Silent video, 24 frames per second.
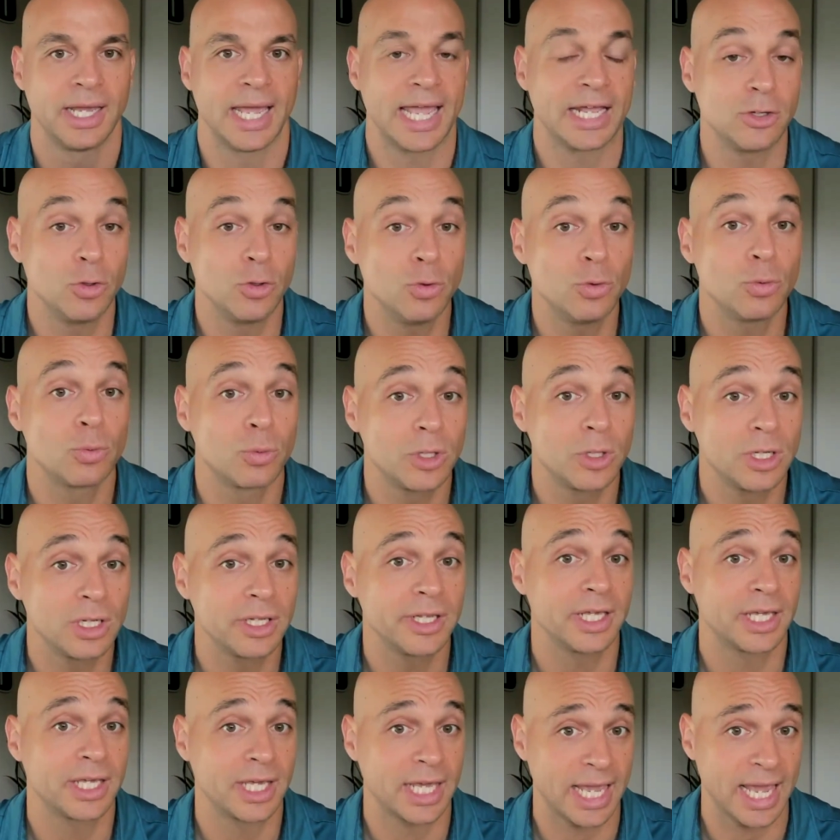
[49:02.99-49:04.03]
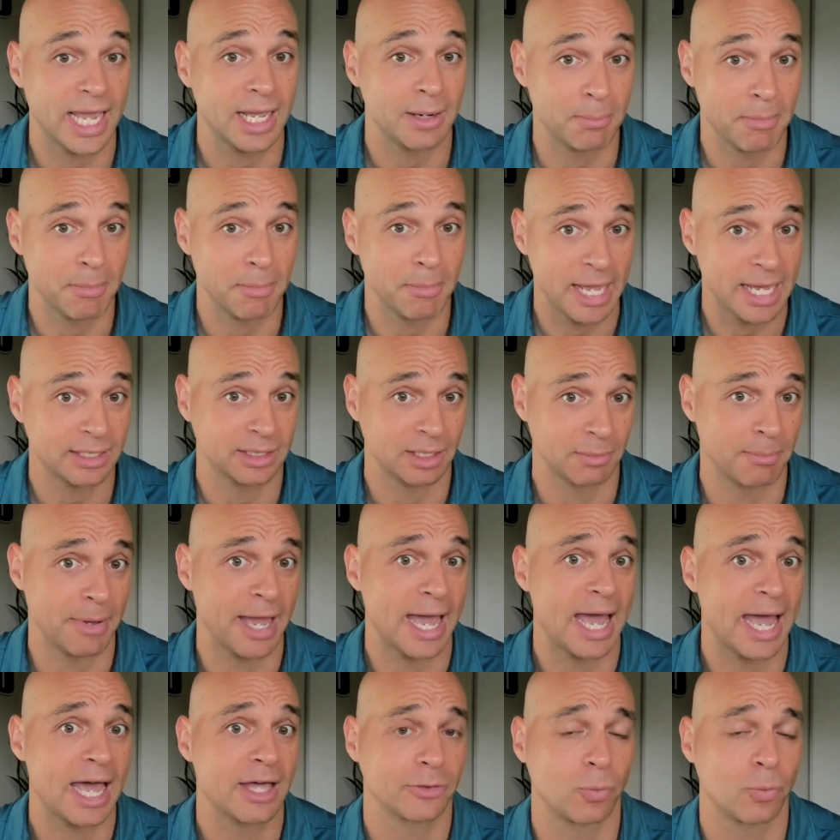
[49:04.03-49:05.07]
And you really can't make the
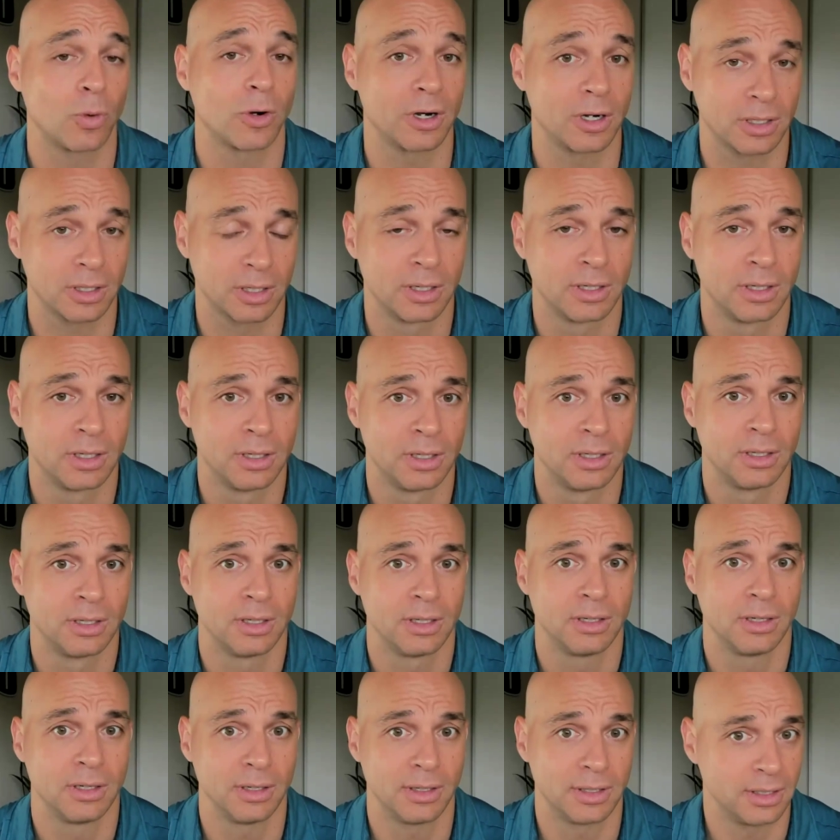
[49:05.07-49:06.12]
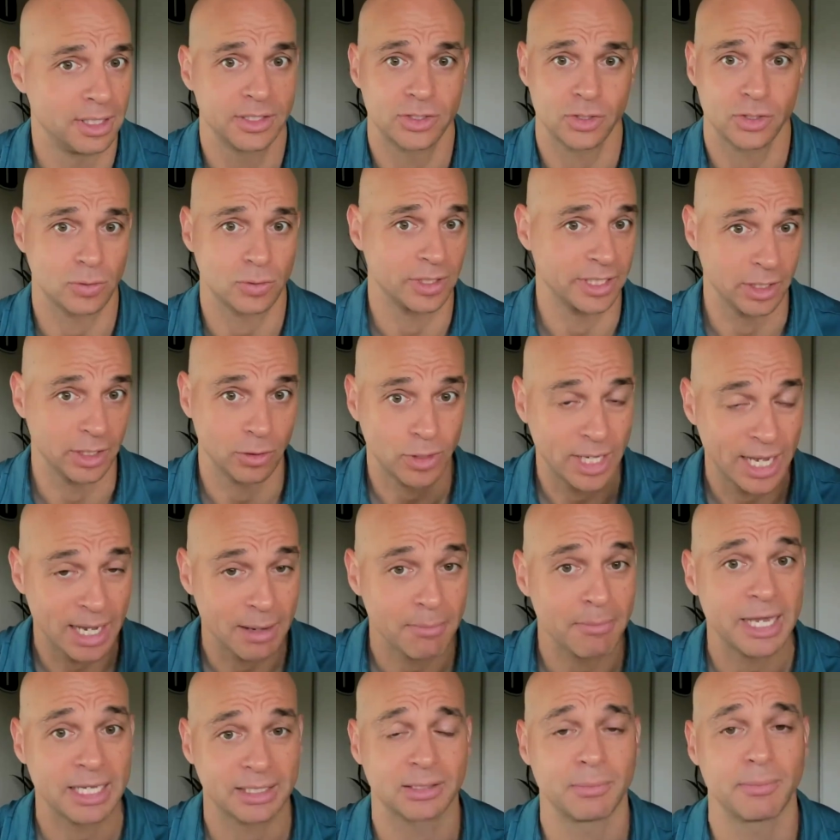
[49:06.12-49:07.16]
math work. Literally, you
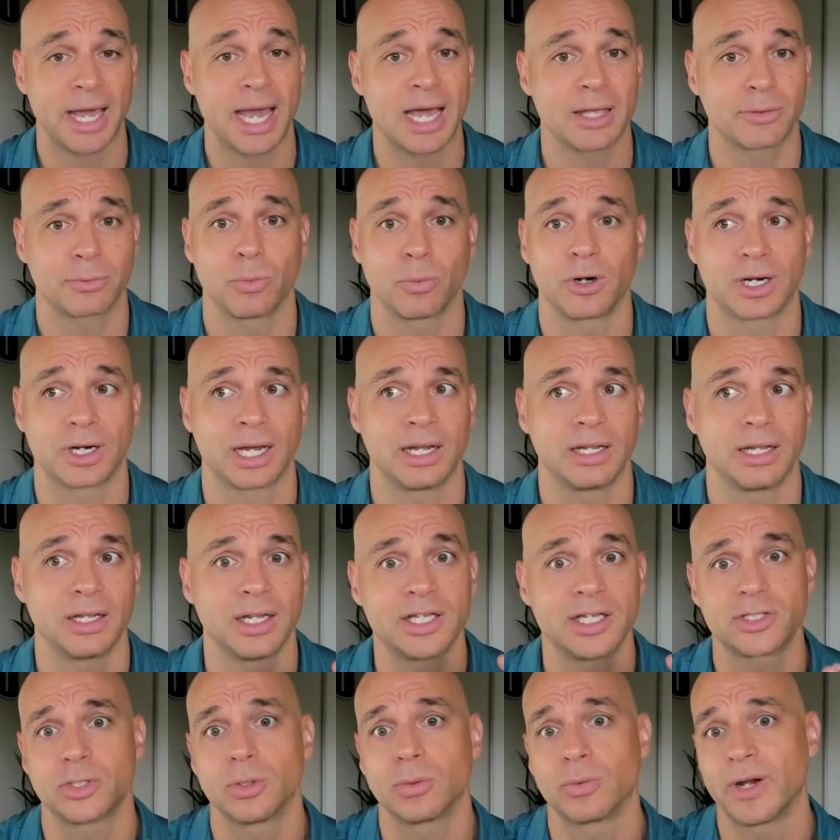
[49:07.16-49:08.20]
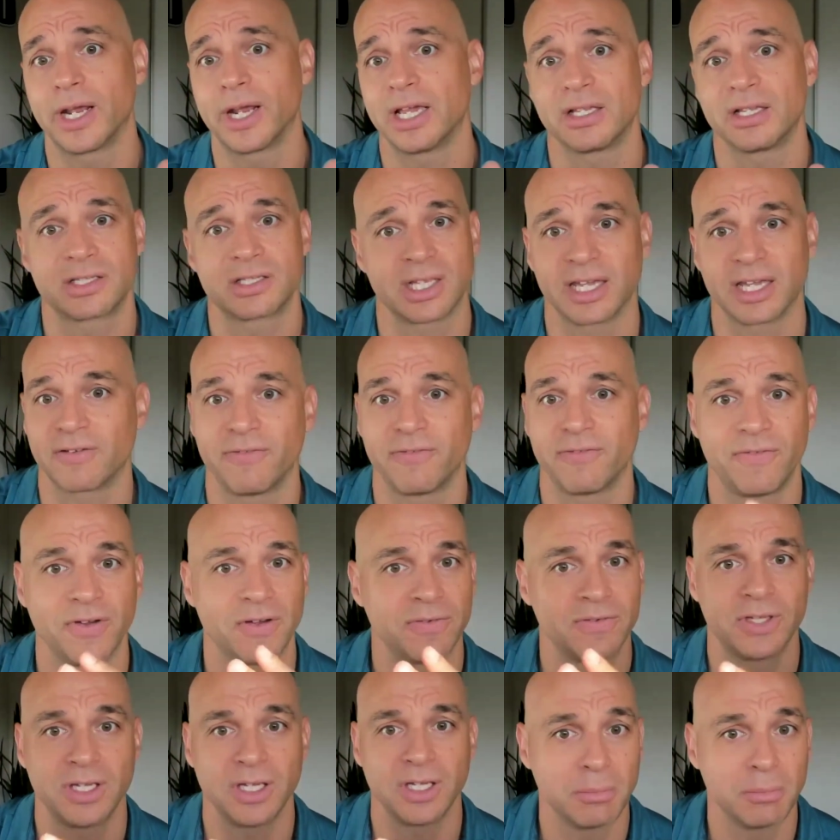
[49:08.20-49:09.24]
can't make the math work unless you raise like
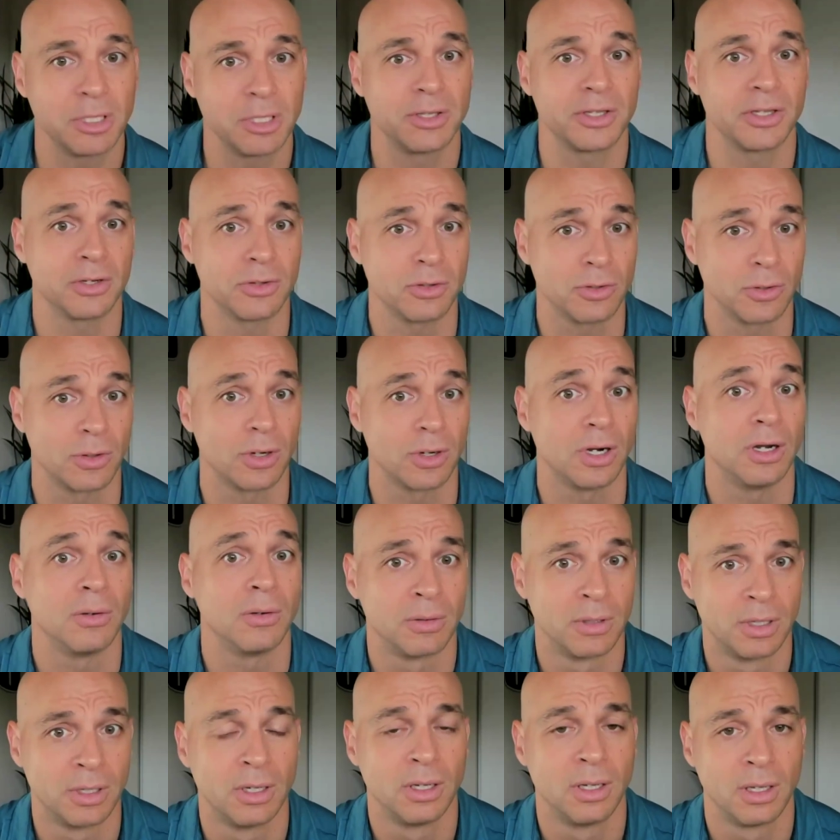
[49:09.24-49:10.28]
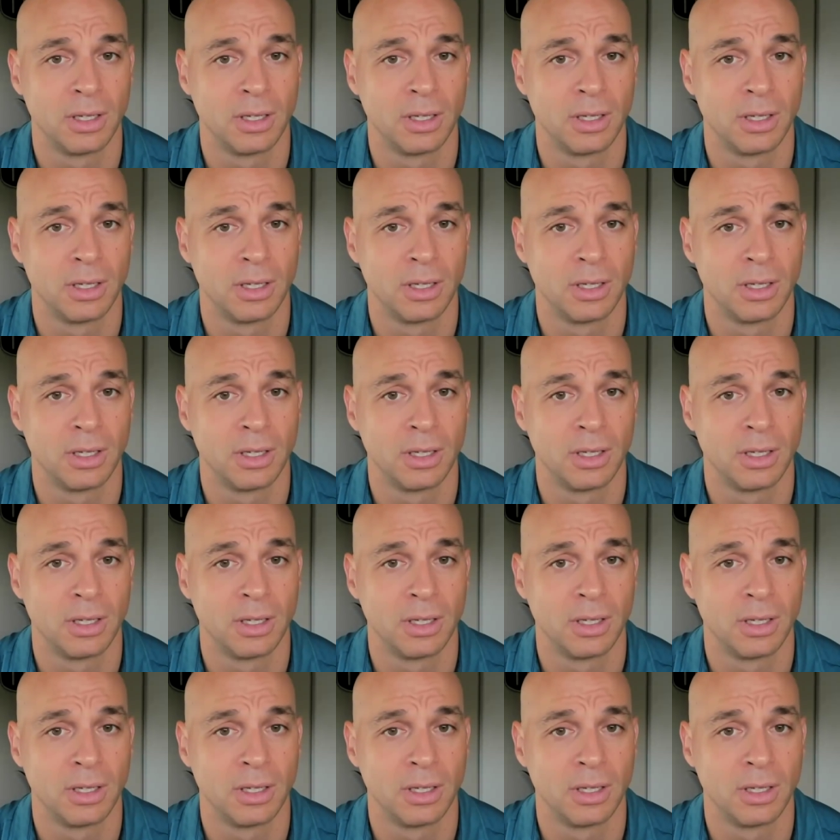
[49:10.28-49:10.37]
15 million euro.